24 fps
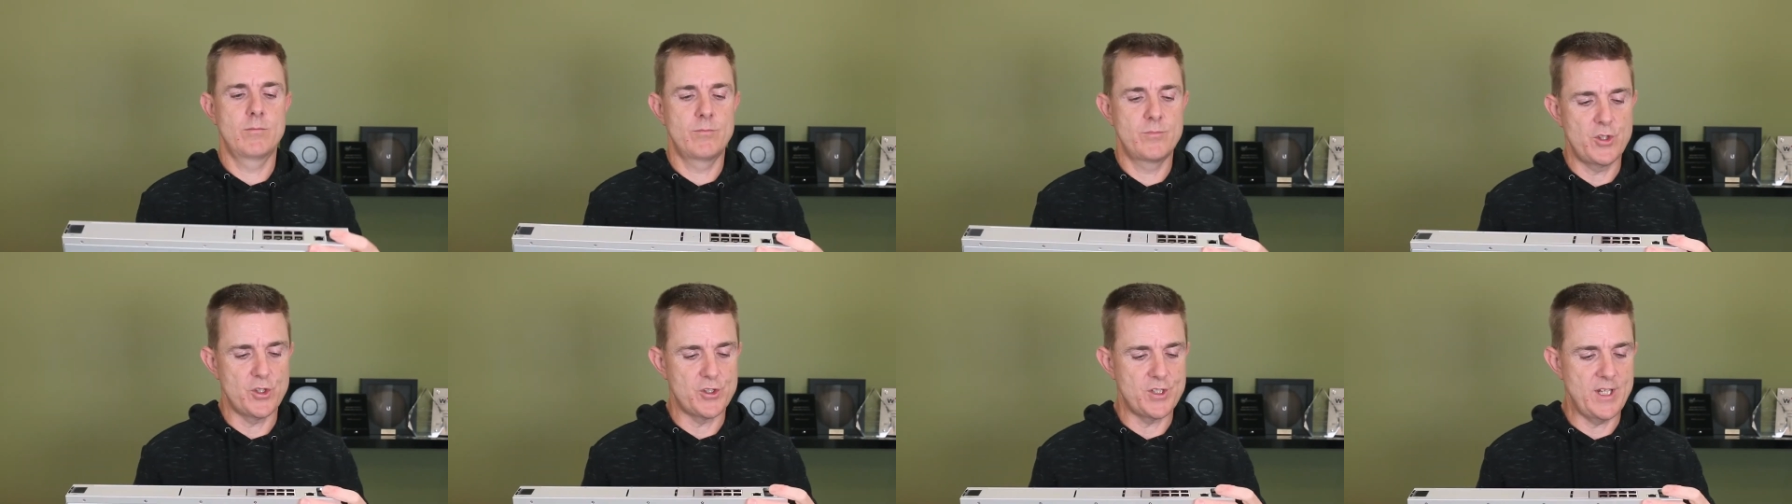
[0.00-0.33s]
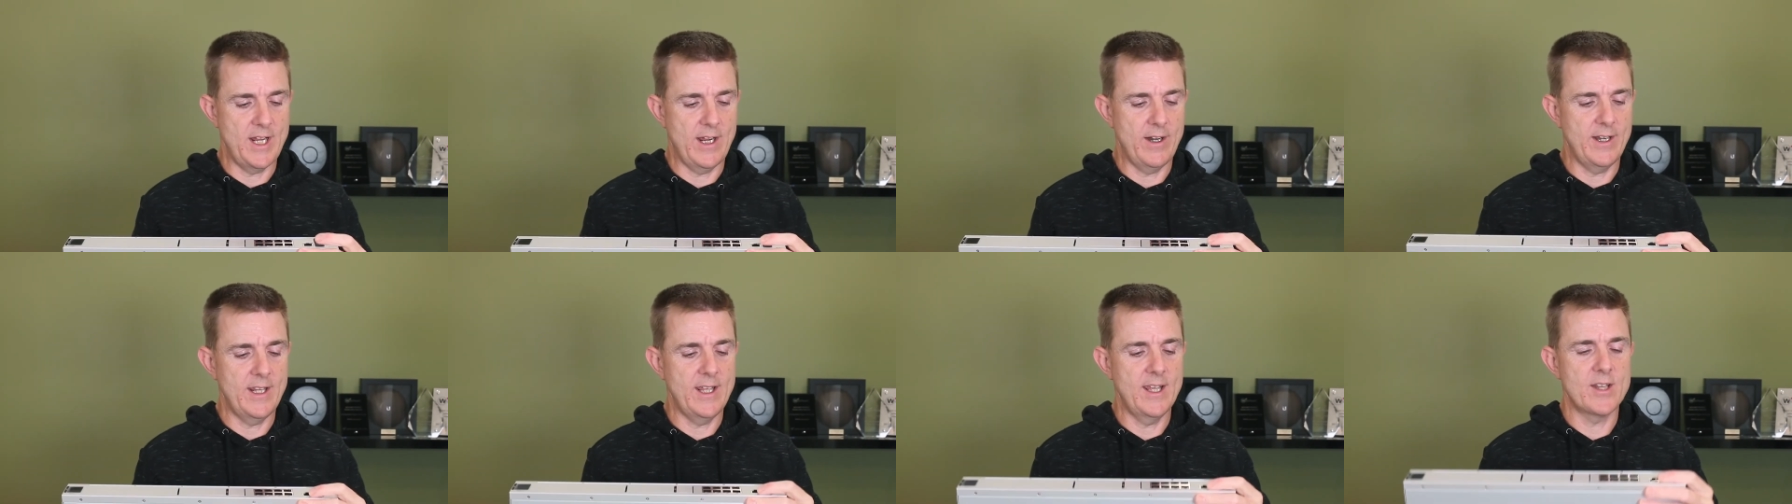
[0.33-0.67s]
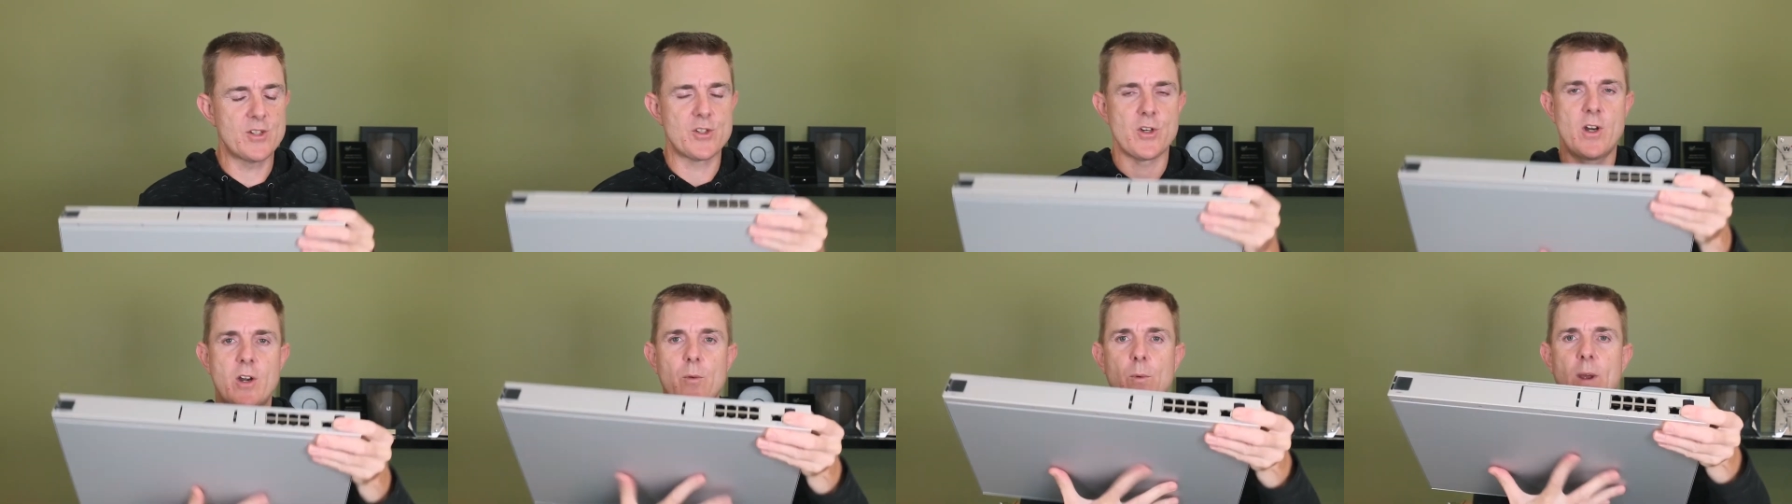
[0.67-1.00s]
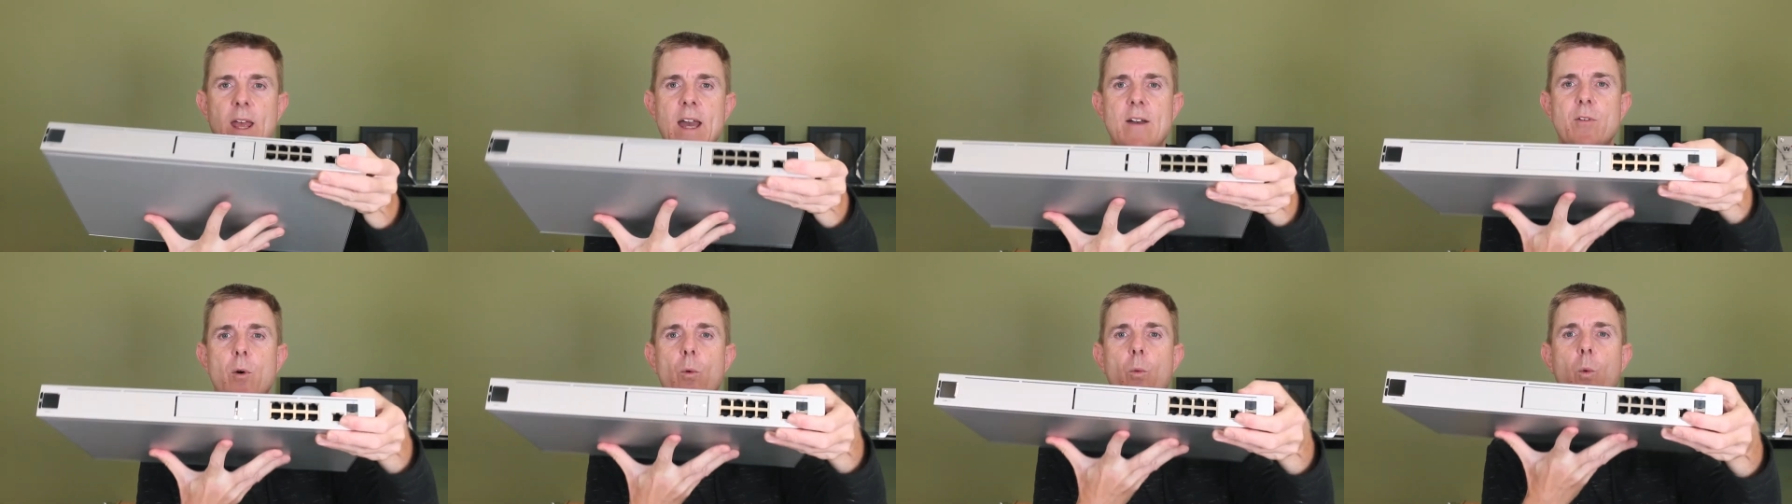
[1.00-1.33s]
just down here, sorry, we
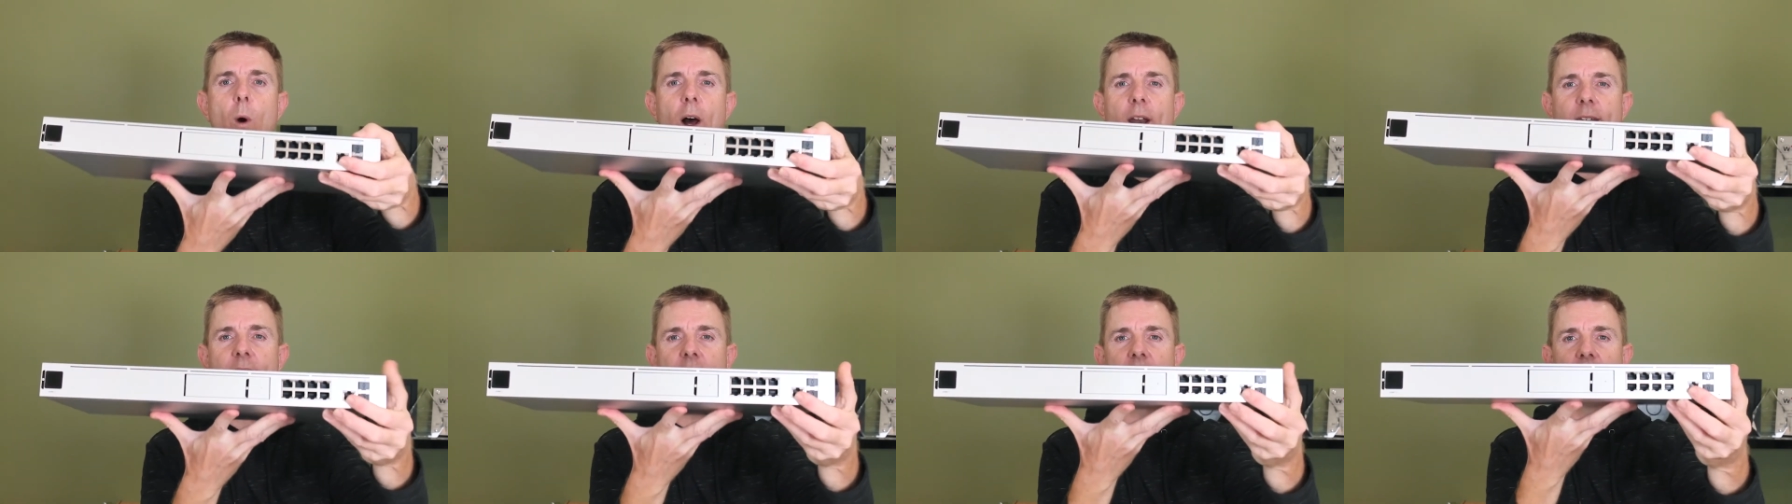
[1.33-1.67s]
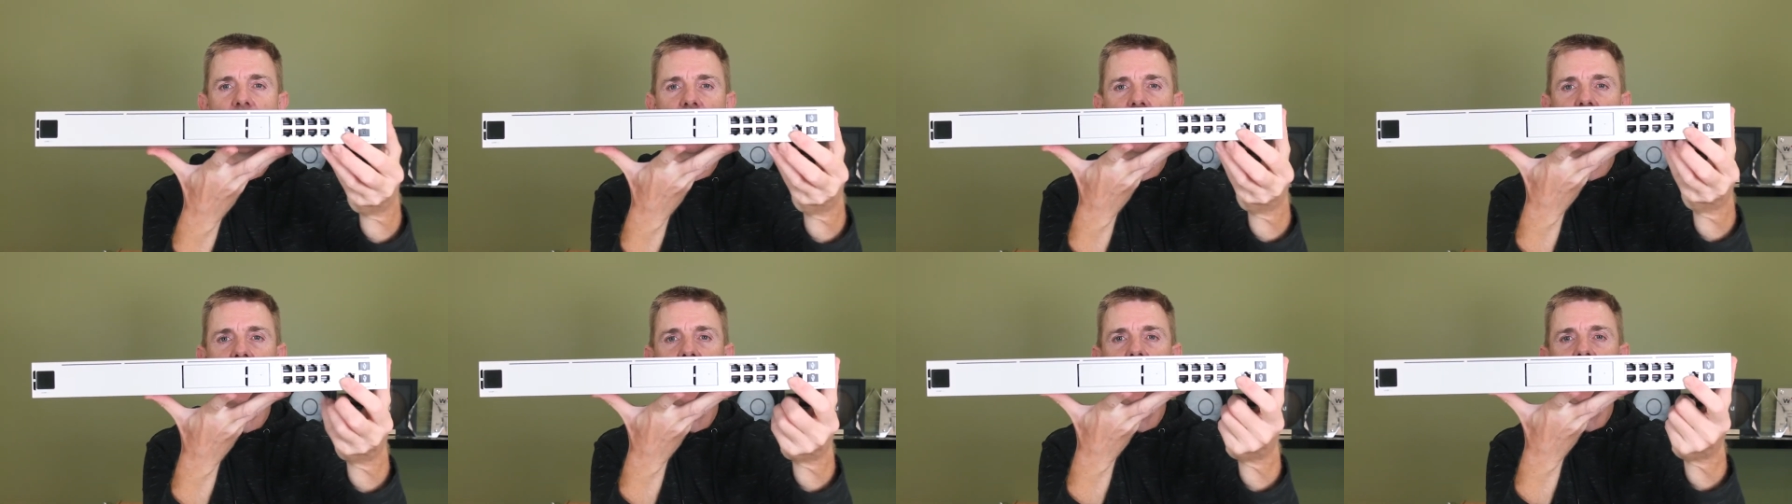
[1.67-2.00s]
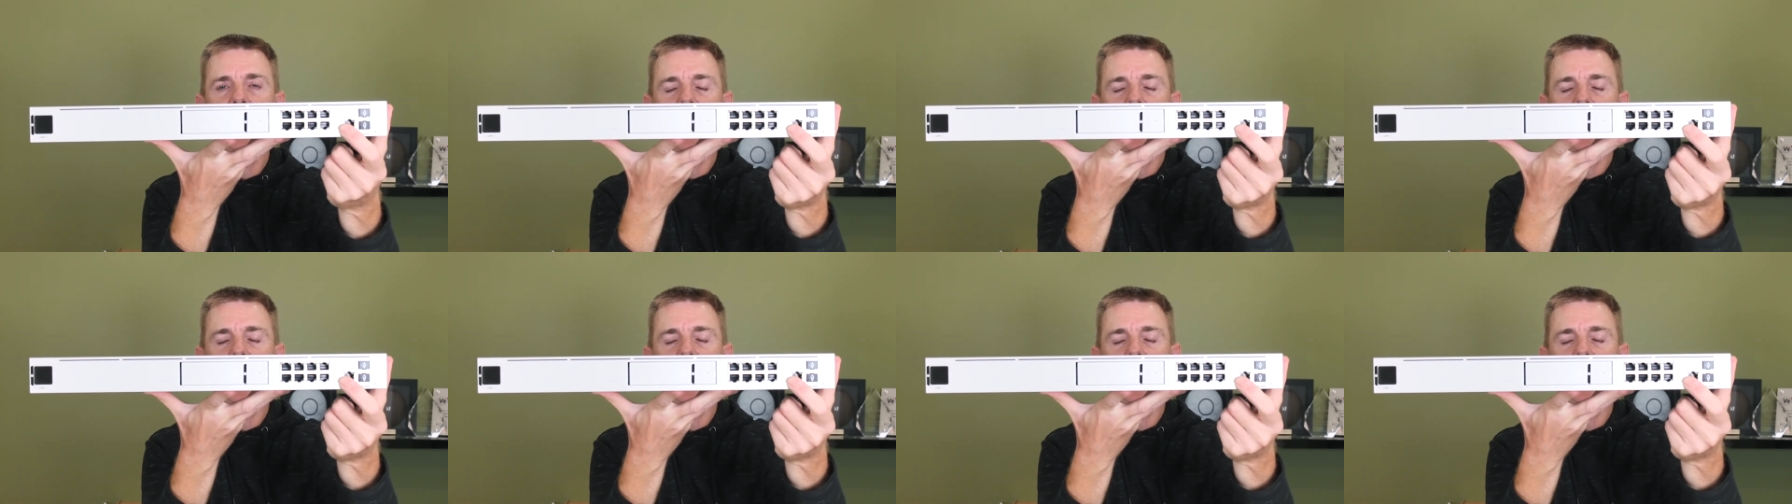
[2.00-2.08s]
have a 1 gig